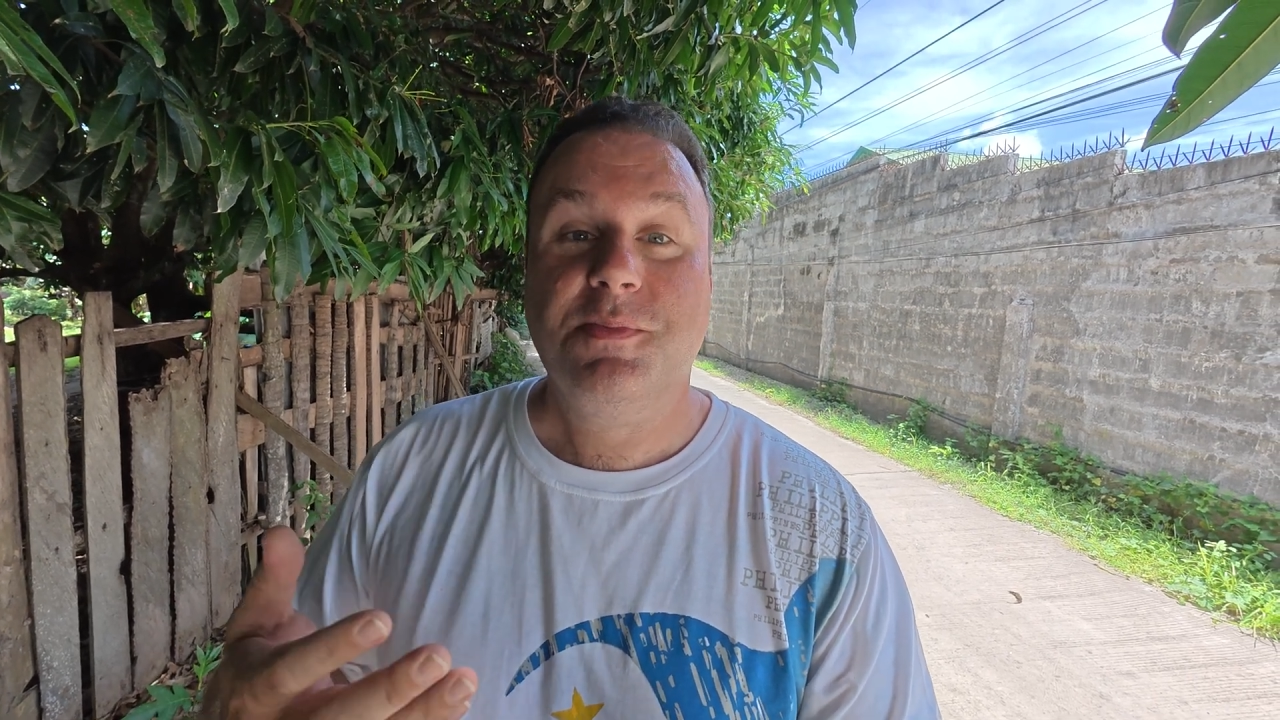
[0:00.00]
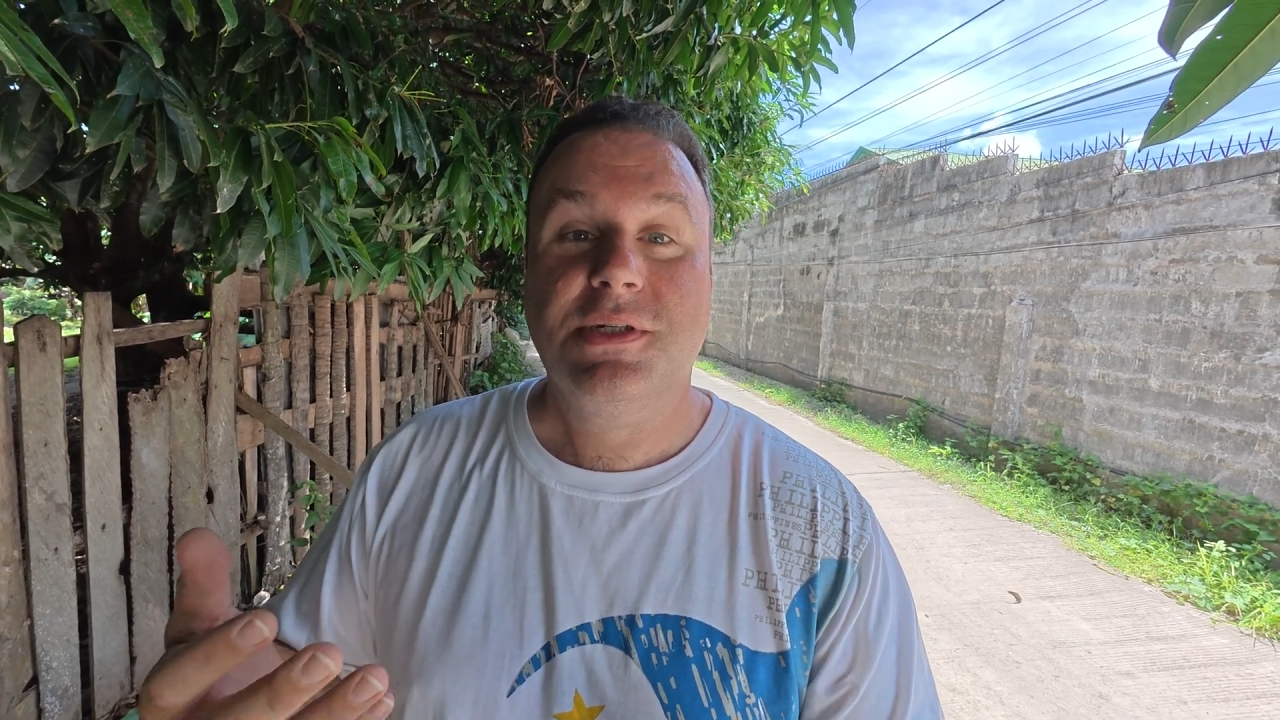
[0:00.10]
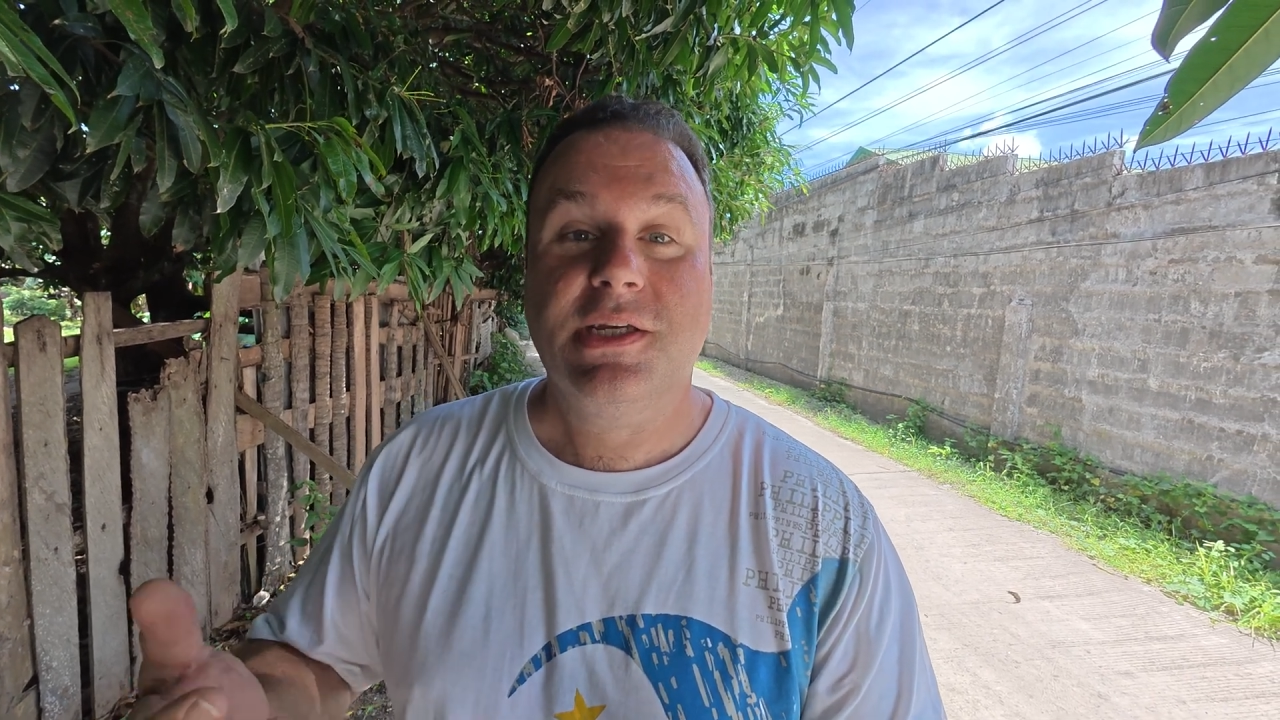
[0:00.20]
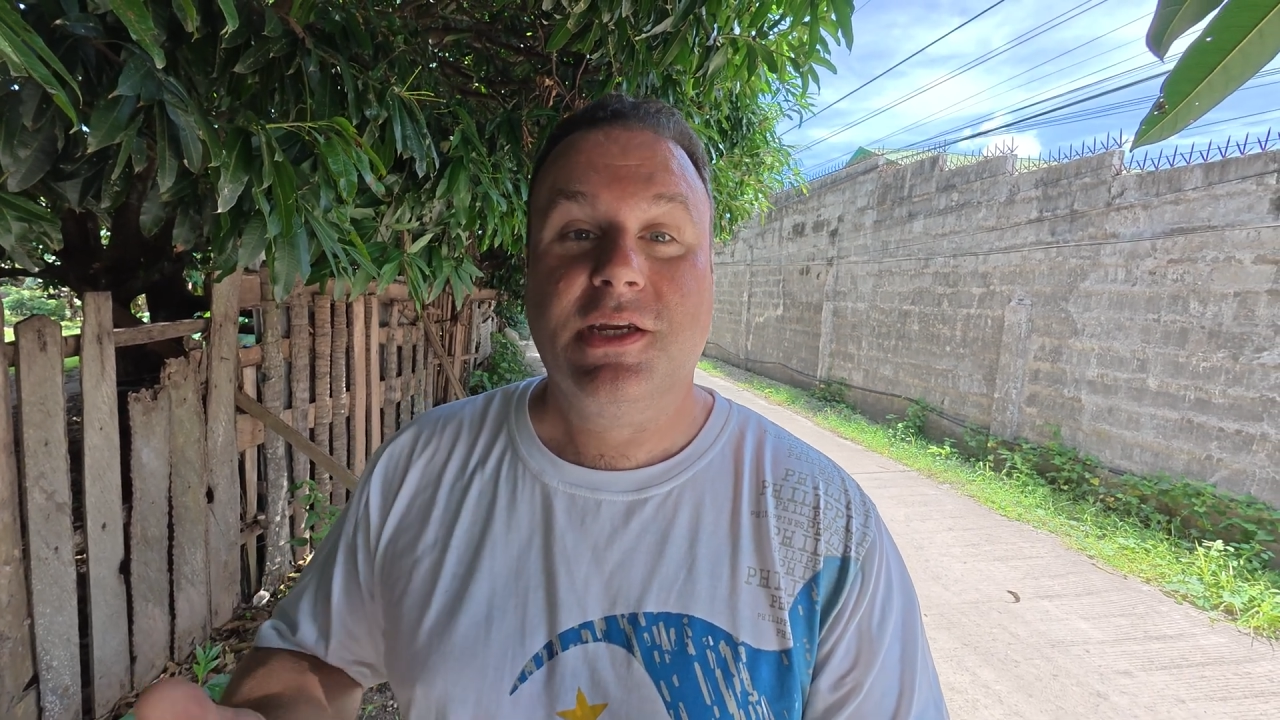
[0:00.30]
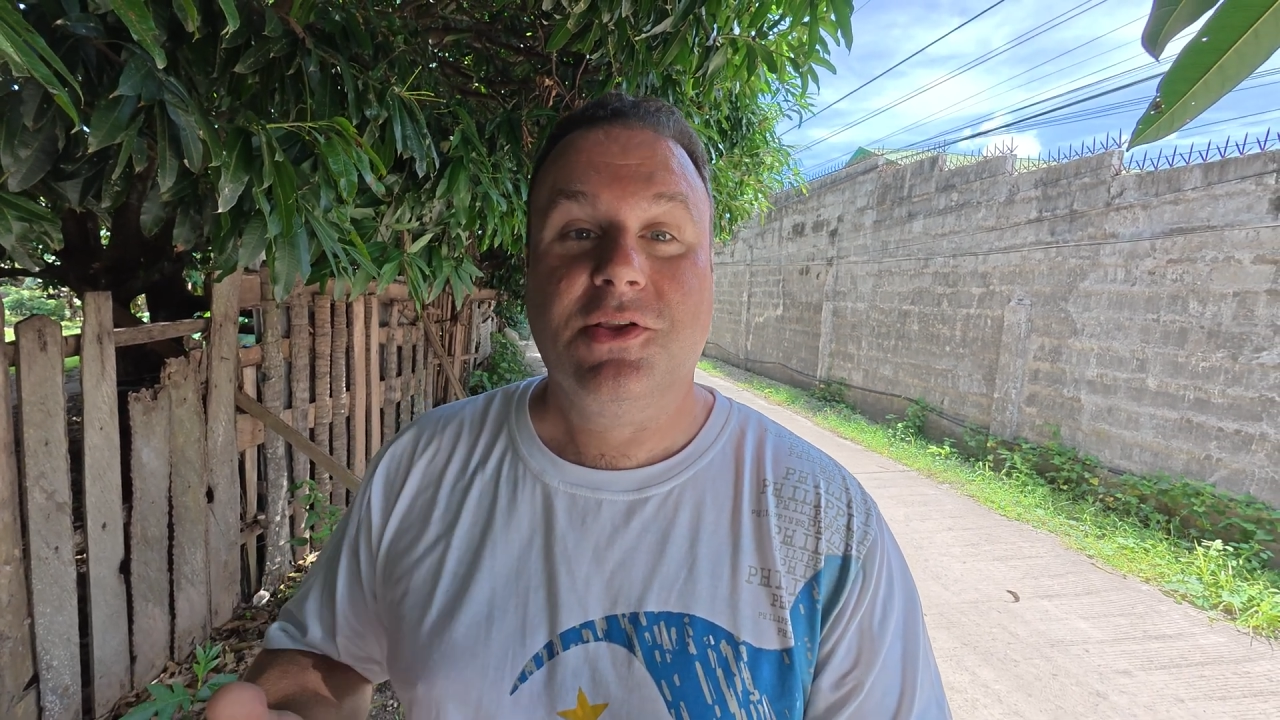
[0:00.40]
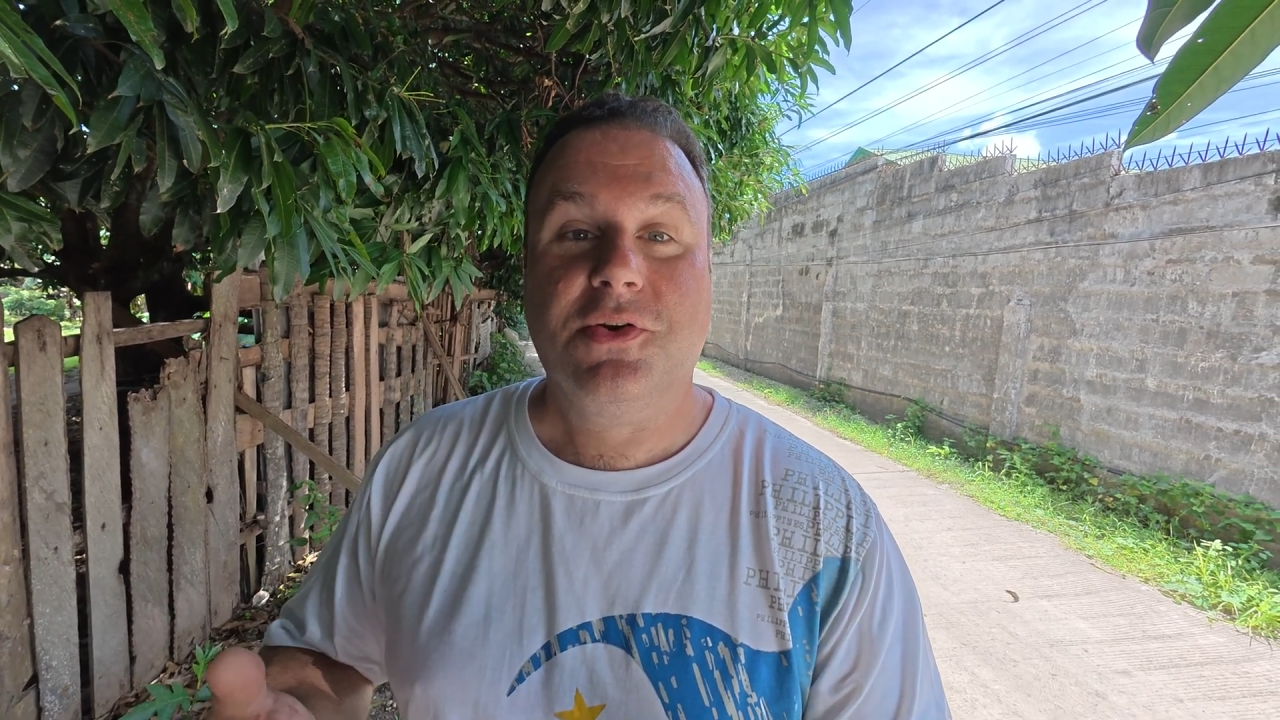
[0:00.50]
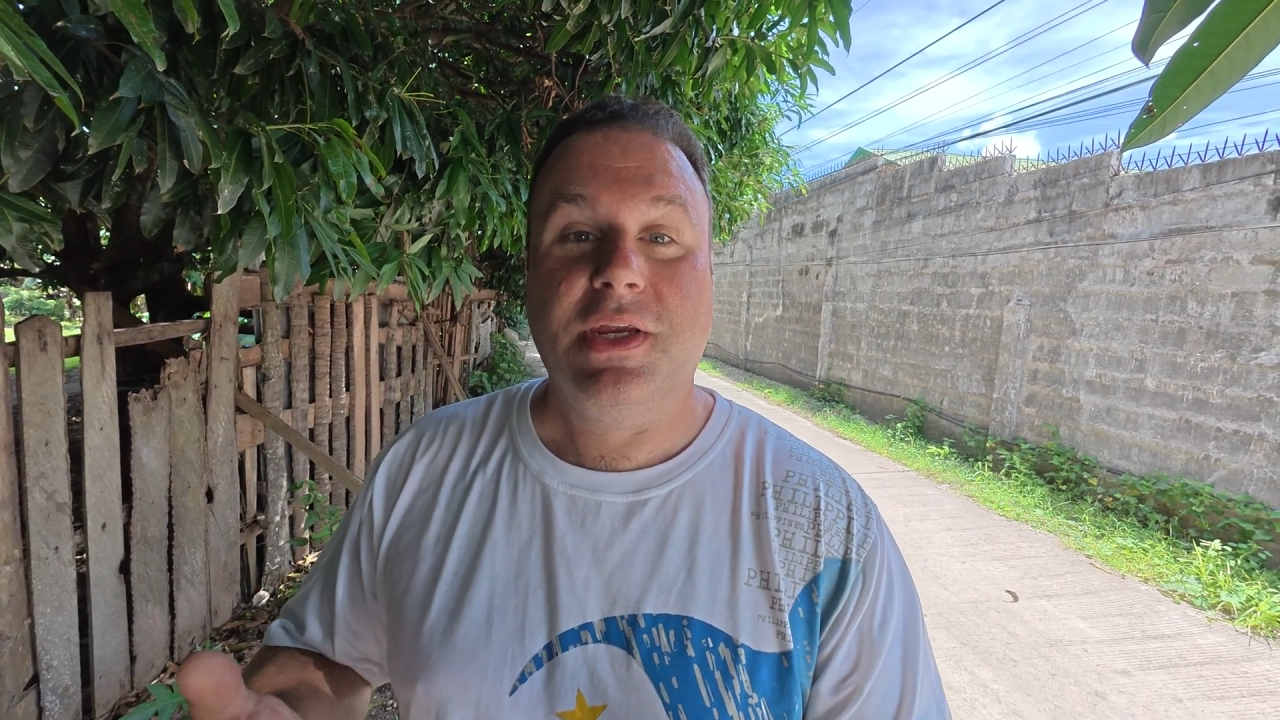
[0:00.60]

particular